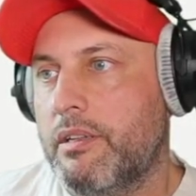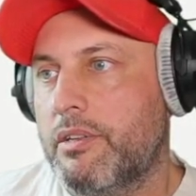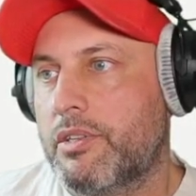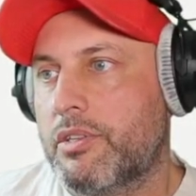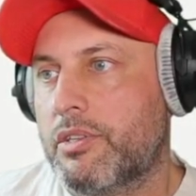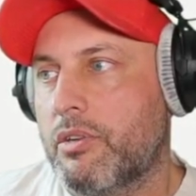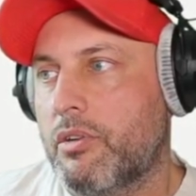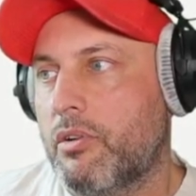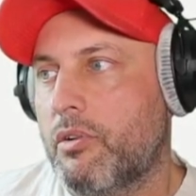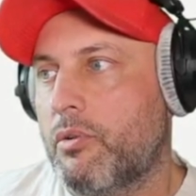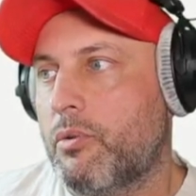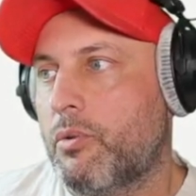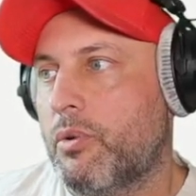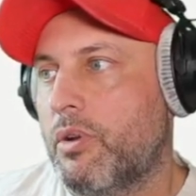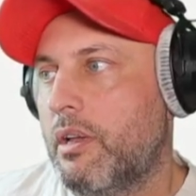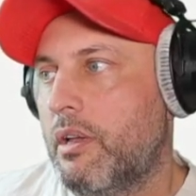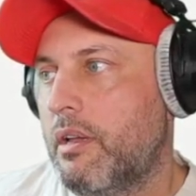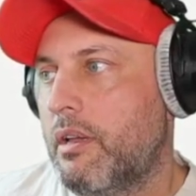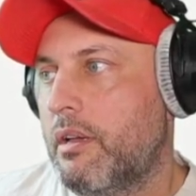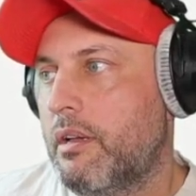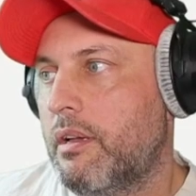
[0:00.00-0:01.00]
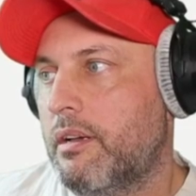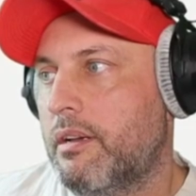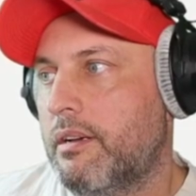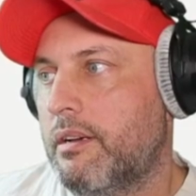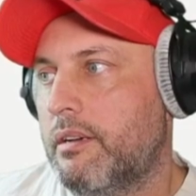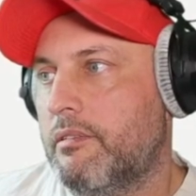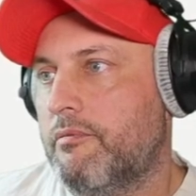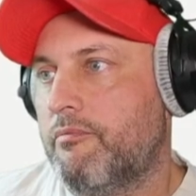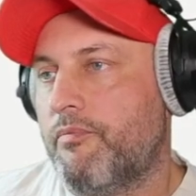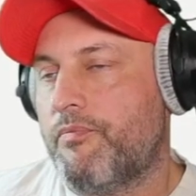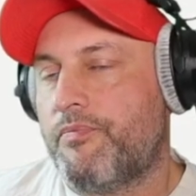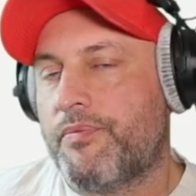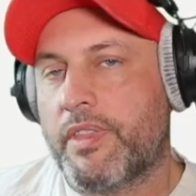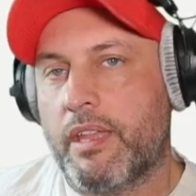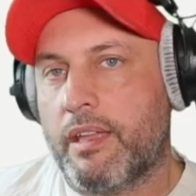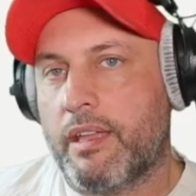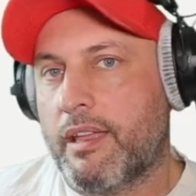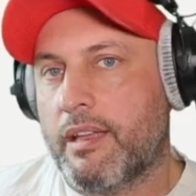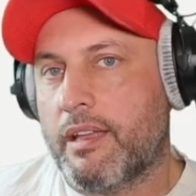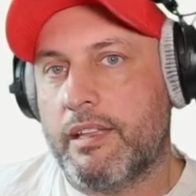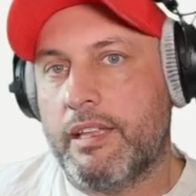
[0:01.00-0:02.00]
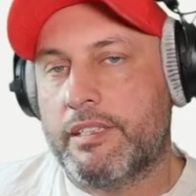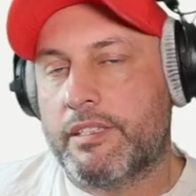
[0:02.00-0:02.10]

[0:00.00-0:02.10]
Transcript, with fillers: So um, again,